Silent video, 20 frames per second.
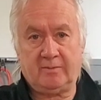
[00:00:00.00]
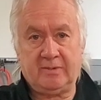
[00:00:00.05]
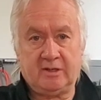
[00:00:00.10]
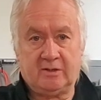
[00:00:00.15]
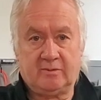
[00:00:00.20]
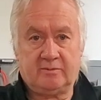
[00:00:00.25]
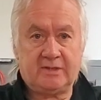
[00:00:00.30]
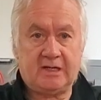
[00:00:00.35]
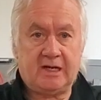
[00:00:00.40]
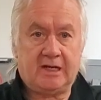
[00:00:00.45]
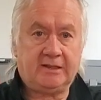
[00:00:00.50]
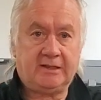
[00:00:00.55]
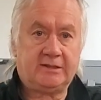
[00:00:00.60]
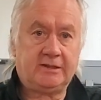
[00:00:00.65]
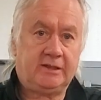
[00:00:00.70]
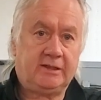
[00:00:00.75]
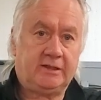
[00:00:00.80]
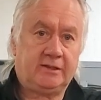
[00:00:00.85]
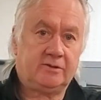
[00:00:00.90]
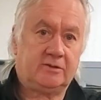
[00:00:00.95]
been
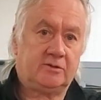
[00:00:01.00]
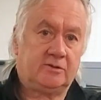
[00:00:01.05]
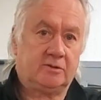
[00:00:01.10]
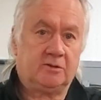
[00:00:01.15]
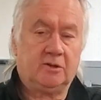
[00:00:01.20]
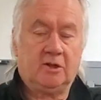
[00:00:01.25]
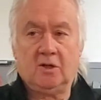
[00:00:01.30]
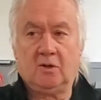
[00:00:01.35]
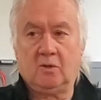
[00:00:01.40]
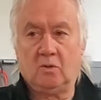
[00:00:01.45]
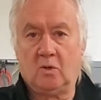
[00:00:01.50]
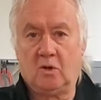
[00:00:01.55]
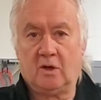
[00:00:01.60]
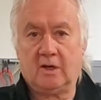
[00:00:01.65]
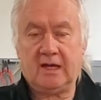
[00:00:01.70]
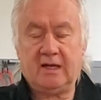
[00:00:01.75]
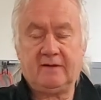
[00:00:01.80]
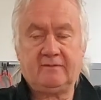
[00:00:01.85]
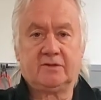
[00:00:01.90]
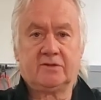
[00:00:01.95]
updated, or
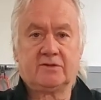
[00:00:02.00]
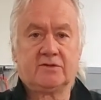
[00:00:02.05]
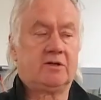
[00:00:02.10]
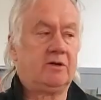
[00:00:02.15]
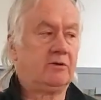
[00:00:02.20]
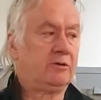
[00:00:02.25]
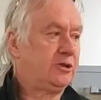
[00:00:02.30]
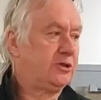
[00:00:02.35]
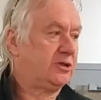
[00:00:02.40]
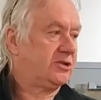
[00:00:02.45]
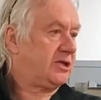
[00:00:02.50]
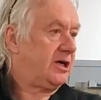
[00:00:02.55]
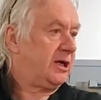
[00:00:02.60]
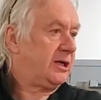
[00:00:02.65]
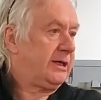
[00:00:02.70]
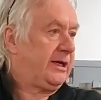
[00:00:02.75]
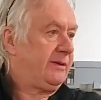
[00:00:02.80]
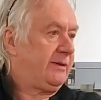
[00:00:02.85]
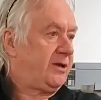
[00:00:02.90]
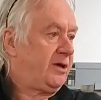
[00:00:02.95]
whatever. So just kind
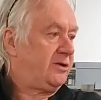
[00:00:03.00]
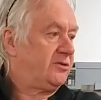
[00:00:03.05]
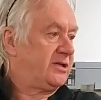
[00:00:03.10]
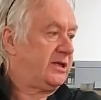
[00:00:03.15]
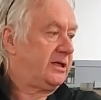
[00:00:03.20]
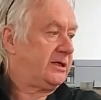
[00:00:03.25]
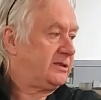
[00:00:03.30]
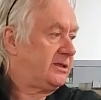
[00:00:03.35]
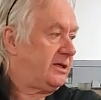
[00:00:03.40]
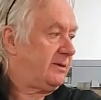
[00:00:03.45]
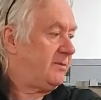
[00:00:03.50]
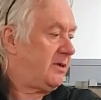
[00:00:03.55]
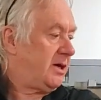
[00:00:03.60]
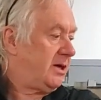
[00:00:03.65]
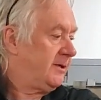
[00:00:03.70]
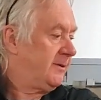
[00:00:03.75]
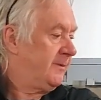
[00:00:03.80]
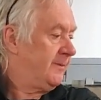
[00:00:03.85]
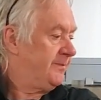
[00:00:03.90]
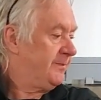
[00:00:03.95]
of keep those things in
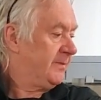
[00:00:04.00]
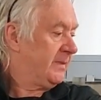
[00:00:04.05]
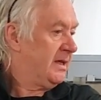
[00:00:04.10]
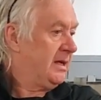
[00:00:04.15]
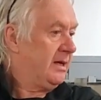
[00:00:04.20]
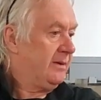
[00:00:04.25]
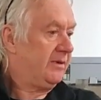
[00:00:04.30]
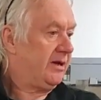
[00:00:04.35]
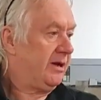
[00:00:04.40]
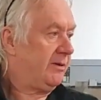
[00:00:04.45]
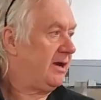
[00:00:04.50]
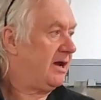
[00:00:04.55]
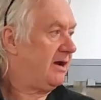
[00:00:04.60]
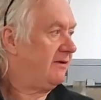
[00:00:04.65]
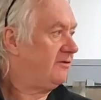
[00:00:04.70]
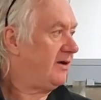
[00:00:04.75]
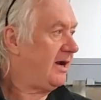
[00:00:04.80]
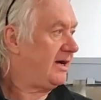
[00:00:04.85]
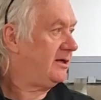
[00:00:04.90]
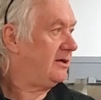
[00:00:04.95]
mind. But anyway,
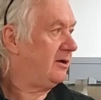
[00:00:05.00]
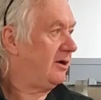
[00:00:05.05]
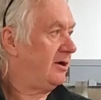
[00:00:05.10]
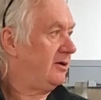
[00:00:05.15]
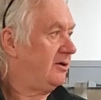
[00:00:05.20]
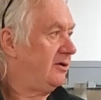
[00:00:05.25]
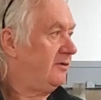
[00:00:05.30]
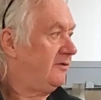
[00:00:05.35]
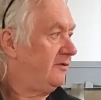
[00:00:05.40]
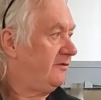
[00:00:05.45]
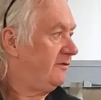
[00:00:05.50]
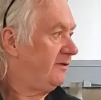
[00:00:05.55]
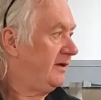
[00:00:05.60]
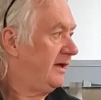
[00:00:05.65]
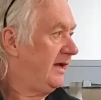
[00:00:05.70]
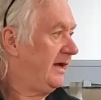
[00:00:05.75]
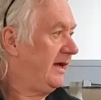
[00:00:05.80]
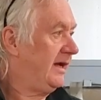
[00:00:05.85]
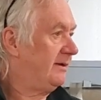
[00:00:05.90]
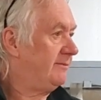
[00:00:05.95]
I've ranted on enough,
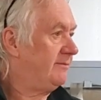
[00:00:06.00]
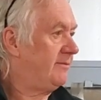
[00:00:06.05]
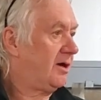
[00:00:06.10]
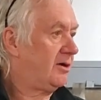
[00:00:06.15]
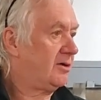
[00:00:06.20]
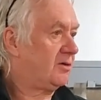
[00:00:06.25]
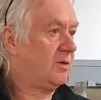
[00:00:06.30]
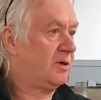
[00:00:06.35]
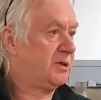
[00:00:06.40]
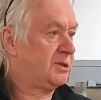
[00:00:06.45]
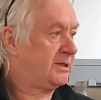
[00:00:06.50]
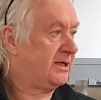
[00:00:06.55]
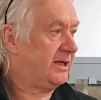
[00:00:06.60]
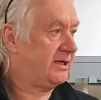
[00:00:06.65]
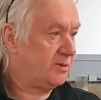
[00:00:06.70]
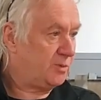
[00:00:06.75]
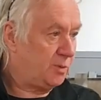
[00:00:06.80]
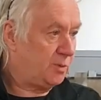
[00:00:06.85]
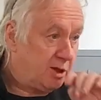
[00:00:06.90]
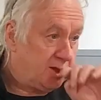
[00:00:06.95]
and Michael wants to
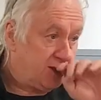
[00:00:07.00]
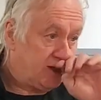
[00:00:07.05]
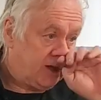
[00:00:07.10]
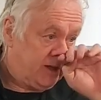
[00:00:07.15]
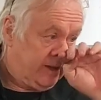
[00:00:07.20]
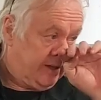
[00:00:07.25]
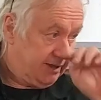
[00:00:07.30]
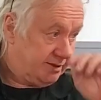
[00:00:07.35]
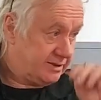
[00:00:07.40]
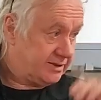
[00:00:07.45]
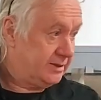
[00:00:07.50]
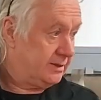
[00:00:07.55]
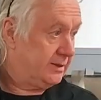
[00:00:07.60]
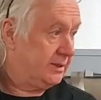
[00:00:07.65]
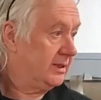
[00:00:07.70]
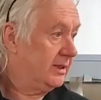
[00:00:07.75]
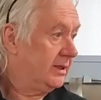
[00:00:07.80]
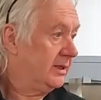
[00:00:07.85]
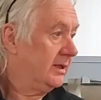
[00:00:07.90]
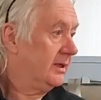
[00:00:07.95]
get to work on this.
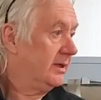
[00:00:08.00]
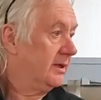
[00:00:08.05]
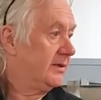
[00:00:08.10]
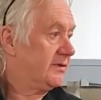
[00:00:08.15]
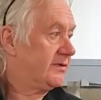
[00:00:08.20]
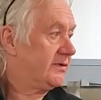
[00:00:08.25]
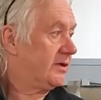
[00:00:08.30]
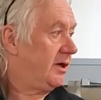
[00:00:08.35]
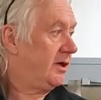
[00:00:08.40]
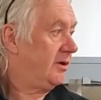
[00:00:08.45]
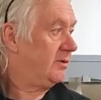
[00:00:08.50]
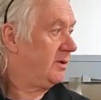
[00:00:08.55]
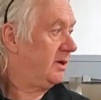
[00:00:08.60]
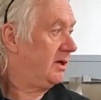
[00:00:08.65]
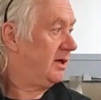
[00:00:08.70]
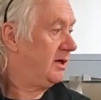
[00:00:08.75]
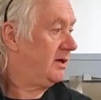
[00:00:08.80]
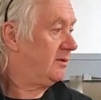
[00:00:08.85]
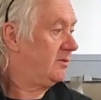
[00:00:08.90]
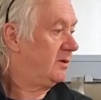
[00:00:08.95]

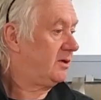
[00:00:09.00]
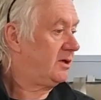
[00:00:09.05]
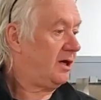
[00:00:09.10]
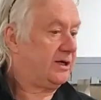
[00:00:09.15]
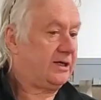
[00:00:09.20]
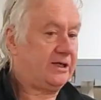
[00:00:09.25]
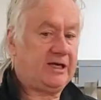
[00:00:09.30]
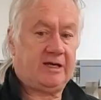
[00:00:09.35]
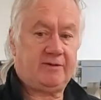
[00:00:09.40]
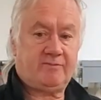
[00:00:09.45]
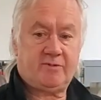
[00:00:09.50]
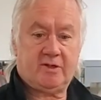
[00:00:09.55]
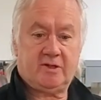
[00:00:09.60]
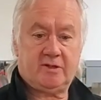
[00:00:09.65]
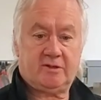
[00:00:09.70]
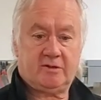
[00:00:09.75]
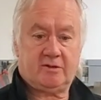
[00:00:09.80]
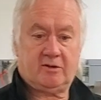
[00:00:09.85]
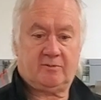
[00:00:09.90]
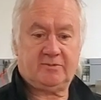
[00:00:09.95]
So we'll kind of keep
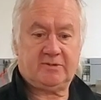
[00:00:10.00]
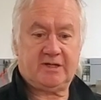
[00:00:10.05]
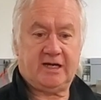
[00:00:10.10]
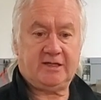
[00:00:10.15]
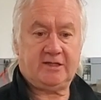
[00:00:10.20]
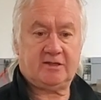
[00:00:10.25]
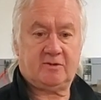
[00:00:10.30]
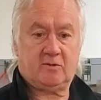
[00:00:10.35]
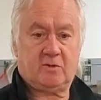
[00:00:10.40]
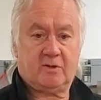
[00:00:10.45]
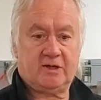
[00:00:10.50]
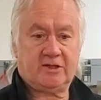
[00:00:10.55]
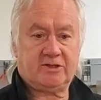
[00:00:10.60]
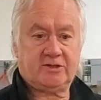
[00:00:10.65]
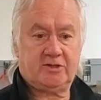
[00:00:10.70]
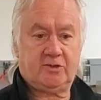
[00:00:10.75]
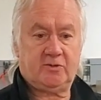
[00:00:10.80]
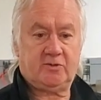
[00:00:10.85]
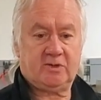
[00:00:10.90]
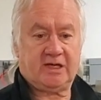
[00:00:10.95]
you updated on what he's
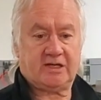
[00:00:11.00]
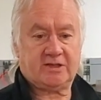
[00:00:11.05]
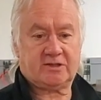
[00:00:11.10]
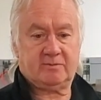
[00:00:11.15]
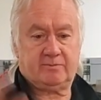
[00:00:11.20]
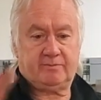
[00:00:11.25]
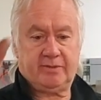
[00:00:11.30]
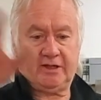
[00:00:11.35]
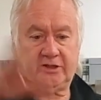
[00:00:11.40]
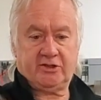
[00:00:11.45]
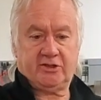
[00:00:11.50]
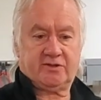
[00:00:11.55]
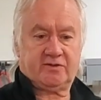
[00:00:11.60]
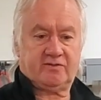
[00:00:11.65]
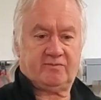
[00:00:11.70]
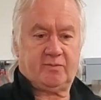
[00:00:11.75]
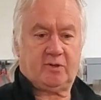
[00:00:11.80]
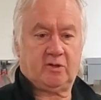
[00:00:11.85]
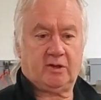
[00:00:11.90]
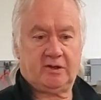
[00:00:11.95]
doing. We'll get some pictures
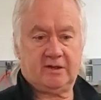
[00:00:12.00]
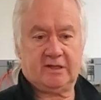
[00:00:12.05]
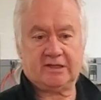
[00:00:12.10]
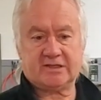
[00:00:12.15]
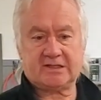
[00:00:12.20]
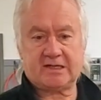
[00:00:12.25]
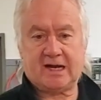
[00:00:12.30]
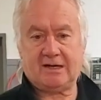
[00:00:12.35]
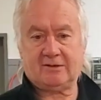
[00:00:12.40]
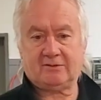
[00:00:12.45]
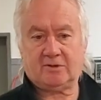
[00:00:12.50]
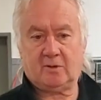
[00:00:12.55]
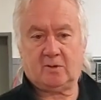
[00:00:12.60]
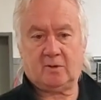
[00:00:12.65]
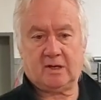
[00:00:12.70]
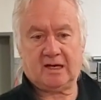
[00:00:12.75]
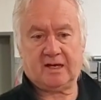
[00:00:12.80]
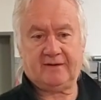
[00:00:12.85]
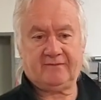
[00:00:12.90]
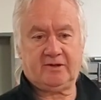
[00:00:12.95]
of pulling this out and
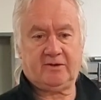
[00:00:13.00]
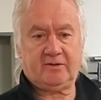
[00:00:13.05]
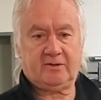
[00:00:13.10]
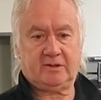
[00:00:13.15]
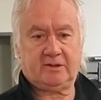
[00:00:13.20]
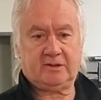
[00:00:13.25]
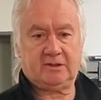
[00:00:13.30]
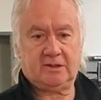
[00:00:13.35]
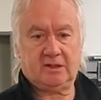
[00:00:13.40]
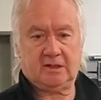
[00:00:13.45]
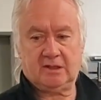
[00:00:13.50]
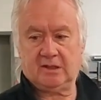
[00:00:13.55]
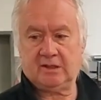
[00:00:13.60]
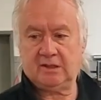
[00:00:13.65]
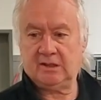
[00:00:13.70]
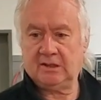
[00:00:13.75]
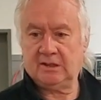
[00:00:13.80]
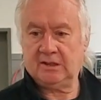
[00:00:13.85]
what have you. And,